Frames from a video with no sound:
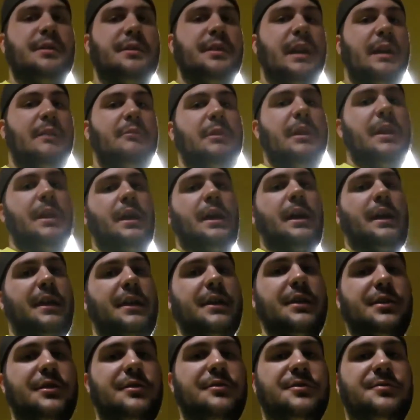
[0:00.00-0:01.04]
That way I
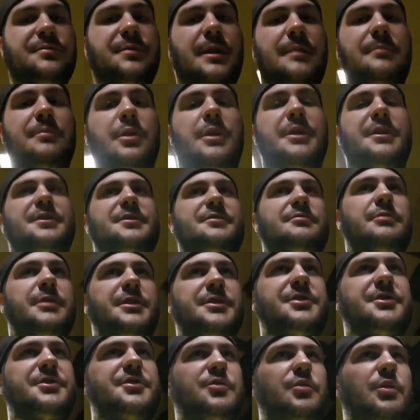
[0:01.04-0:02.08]
can use my brake
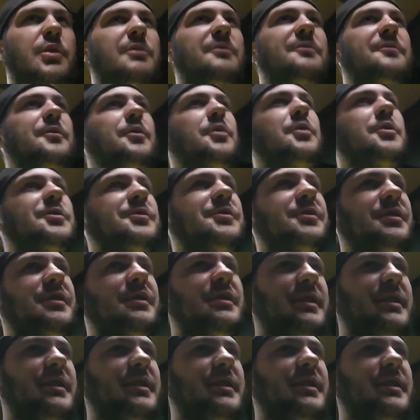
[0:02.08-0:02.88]
switch 12 volt